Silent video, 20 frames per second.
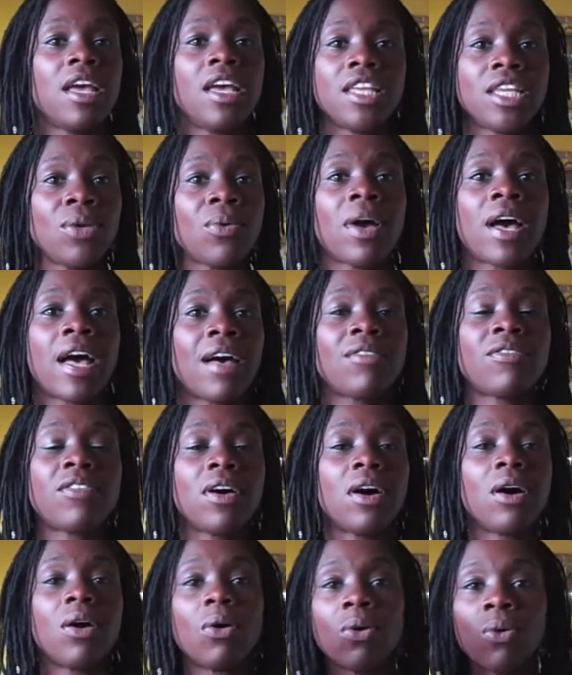You have
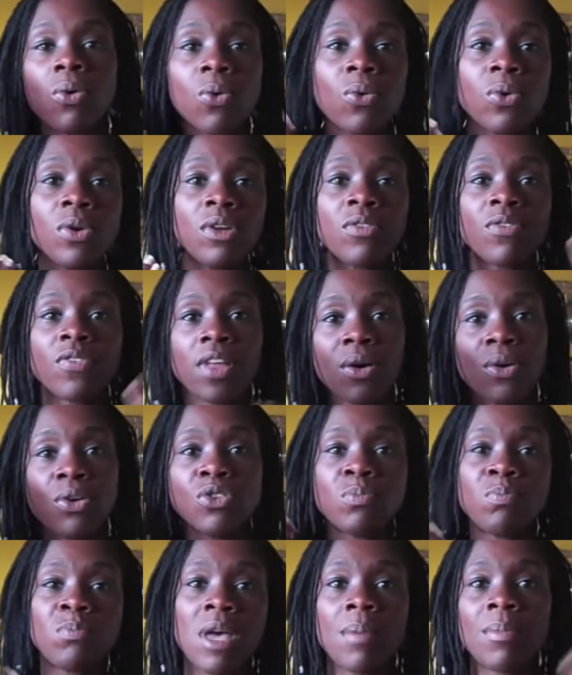all of those
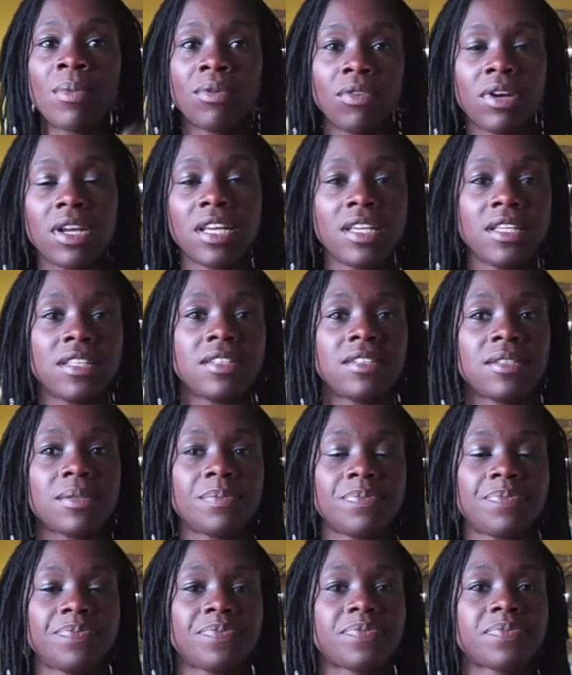memories
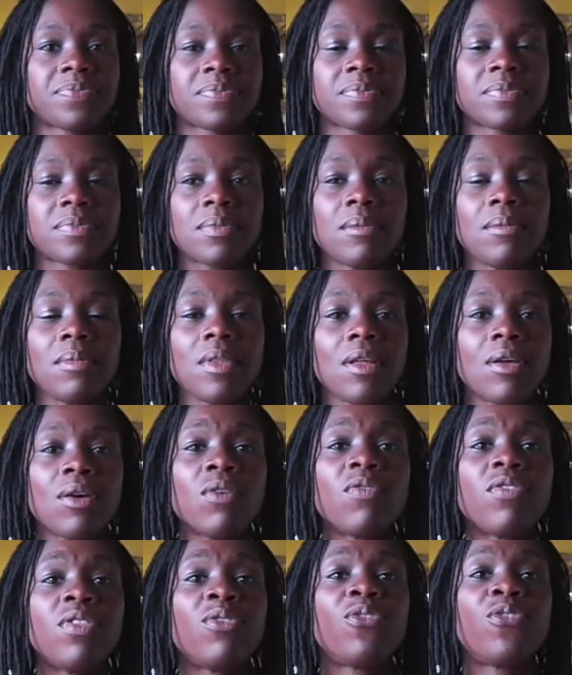
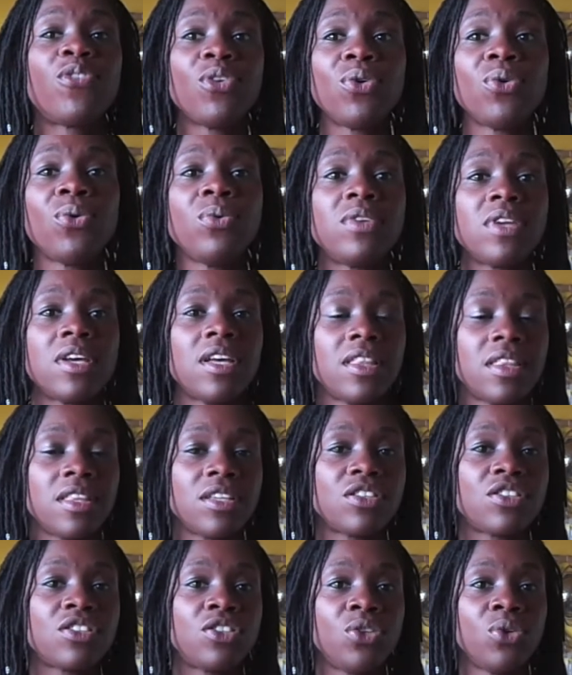of the food that
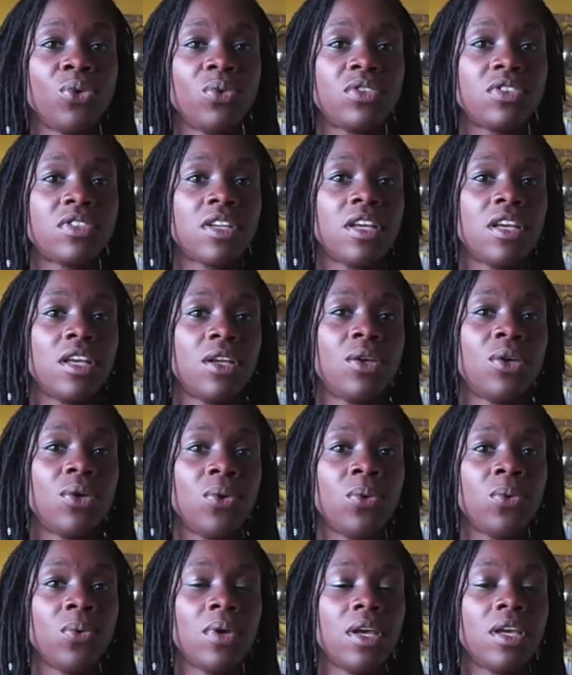suits
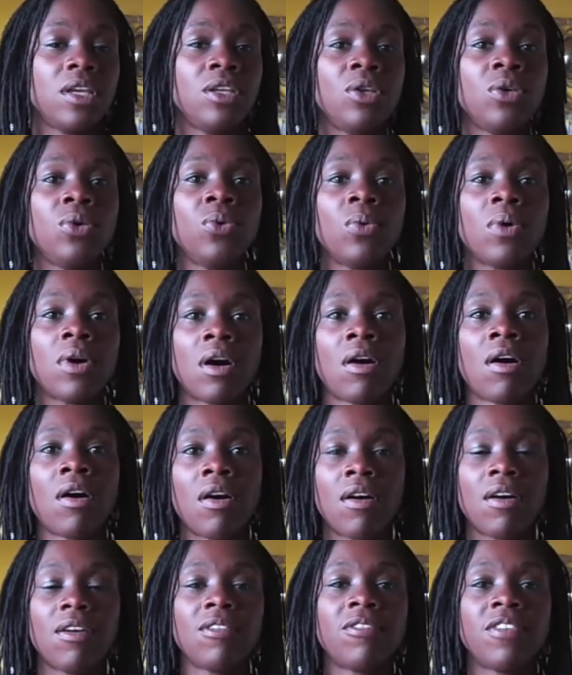who you are
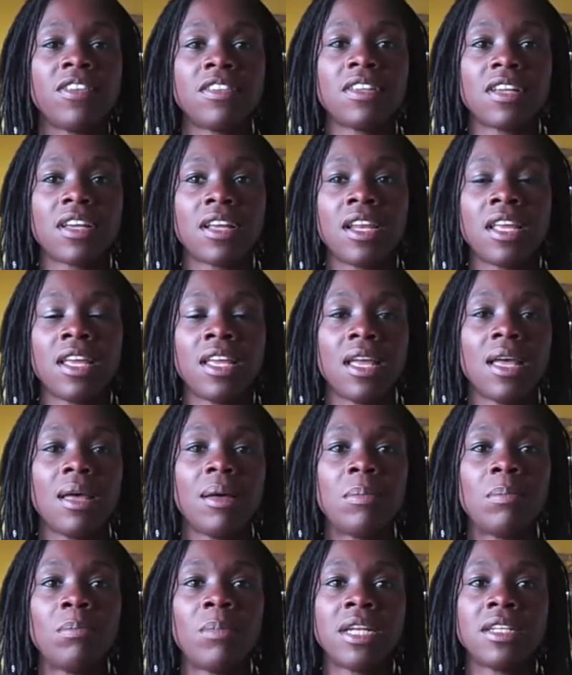physically,
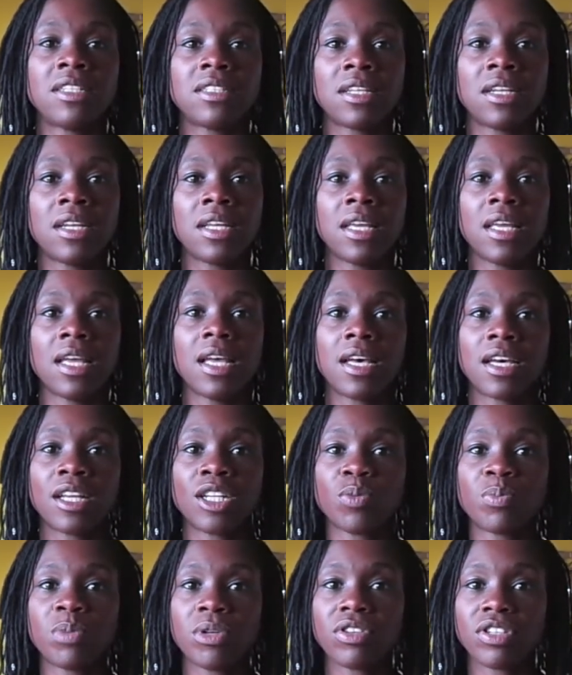mentally and
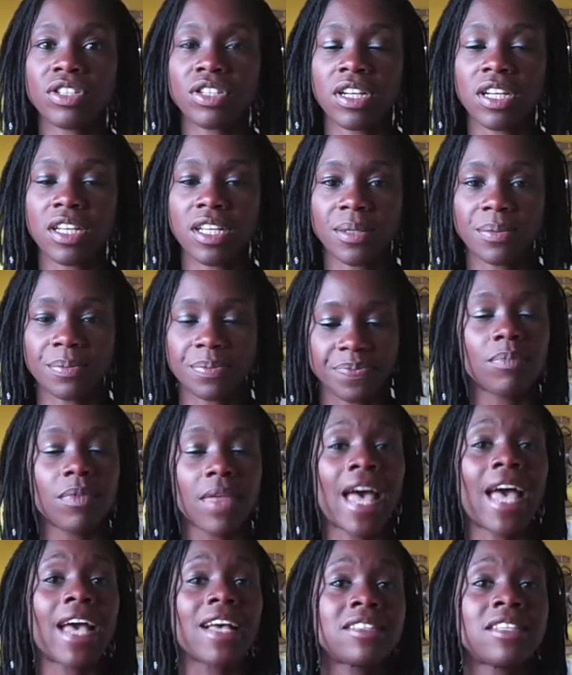spiritually.
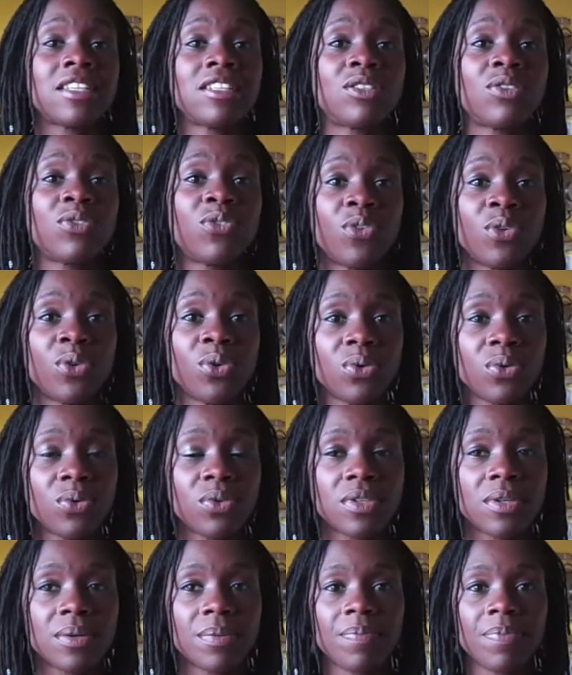Access to food
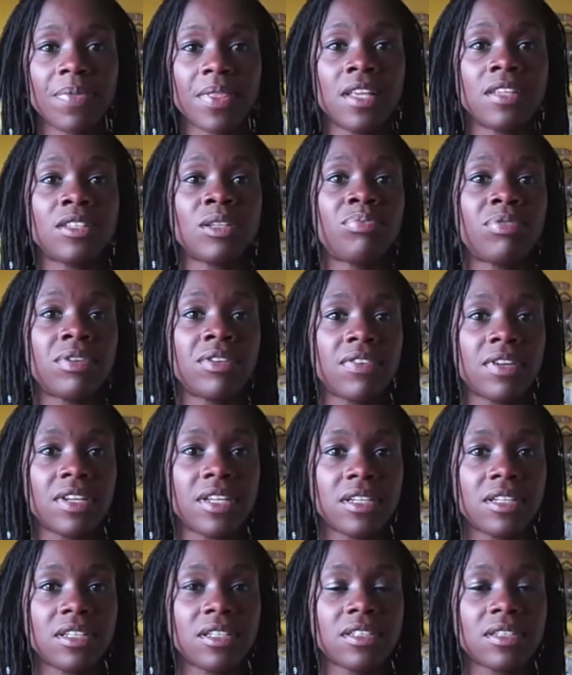is a
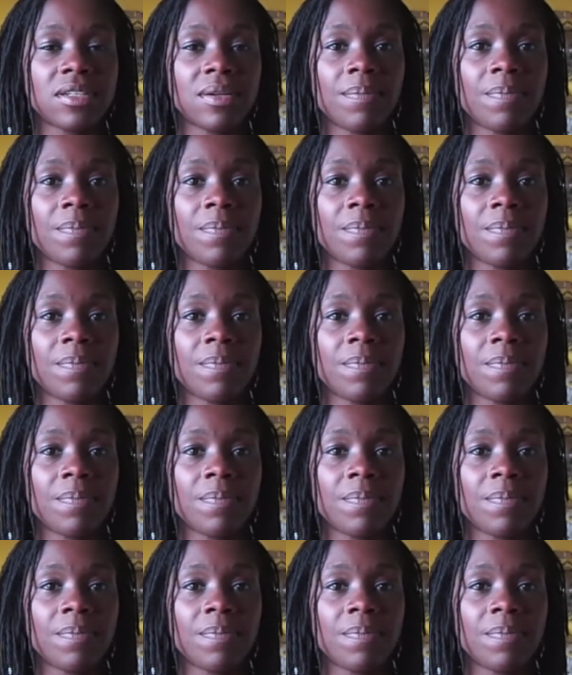privilege.